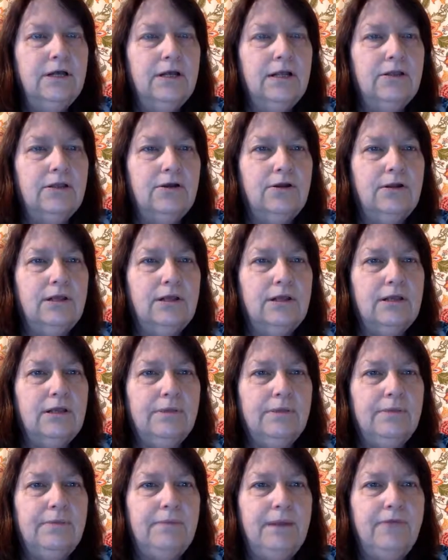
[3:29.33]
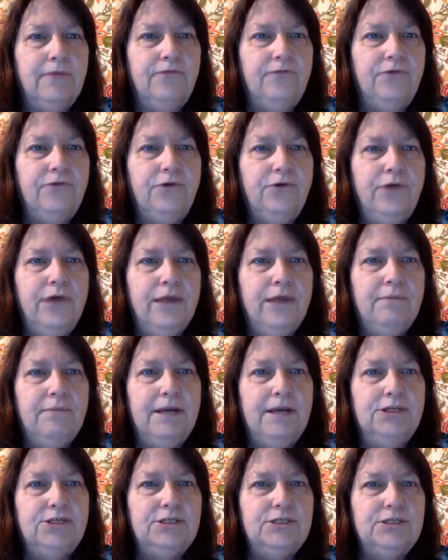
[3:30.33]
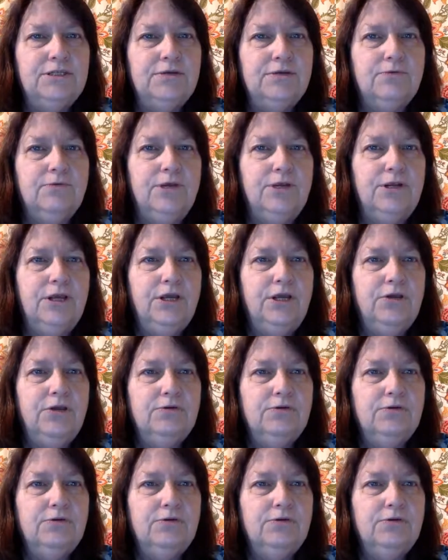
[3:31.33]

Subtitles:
going to learn a little bit about view animations and when to